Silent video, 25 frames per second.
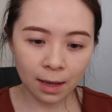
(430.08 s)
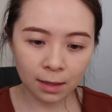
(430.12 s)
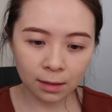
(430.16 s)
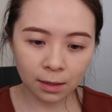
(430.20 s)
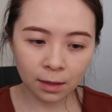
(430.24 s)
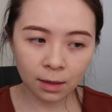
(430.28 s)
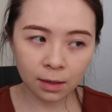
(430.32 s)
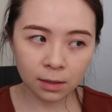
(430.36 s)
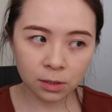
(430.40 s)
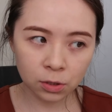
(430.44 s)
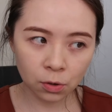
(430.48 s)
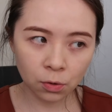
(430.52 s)
I
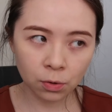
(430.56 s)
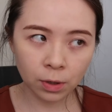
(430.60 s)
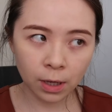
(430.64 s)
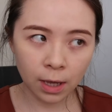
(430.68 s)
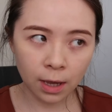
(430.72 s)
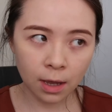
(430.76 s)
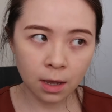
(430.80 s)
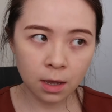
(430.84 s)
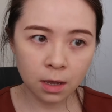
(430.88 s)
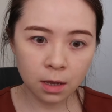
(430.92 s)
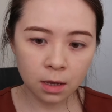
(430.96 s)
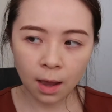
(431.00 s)
think it's
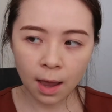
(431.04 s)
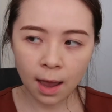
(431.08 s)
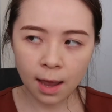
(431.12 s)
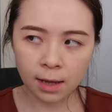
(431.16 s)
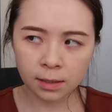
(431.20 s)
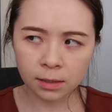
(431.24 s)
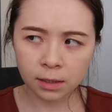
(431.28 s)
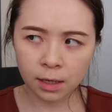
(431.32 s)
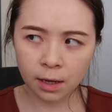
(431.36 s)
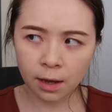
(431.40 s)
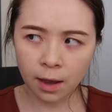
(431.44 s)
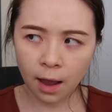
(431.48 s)
okay.
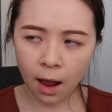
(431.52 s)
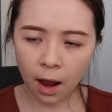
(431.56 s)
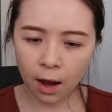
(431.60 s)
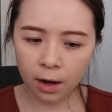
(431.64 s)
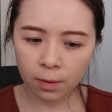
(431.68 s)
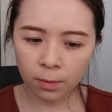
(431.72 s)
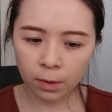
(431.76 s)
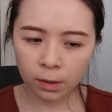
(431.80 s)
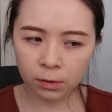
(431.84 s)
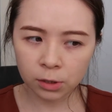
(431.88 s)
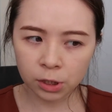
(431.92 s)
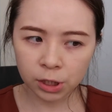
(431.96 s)
As a
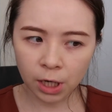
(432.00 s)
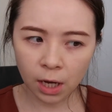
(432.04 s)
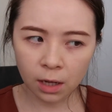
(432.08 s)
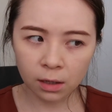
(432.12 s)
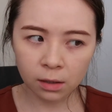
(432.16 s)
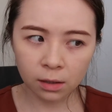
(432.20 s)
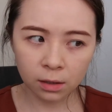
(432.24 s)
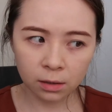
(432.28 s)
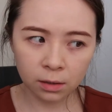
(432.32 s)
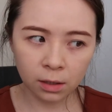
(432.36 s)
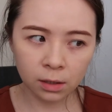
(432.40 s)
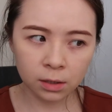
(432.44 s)
eyebrow
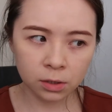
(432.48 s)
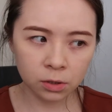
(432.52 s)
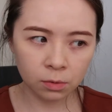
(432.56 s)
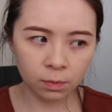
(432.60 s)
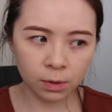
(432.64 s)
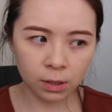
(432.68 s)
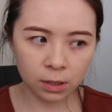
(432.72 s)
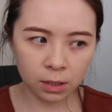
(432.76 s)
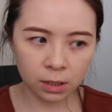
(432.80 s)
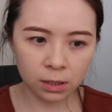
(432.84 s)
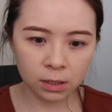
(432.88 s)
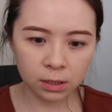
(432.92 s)
gel, it needs to
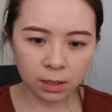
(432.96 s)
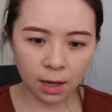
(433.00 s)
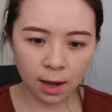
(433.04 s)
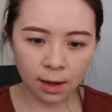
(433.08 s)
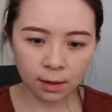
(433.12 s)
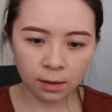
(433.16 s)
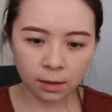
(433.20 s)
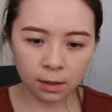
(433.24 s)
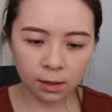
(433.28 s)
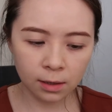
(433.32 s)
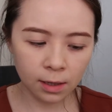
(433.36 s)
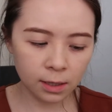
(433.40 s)
be this
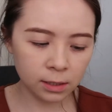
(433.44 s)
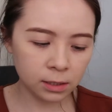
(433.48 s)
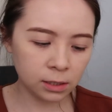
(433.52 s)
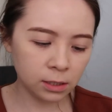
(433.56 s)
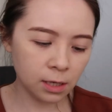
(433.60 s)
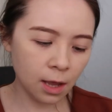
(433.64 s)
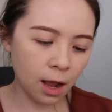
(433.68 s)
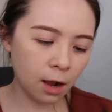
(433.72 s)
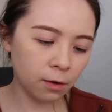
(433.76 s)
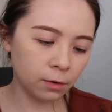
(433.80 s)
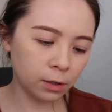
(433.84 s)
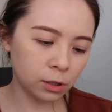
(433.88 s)
tacky. Let's
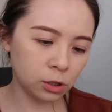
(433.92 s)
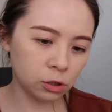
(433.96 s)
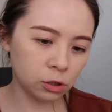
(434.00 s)
see how it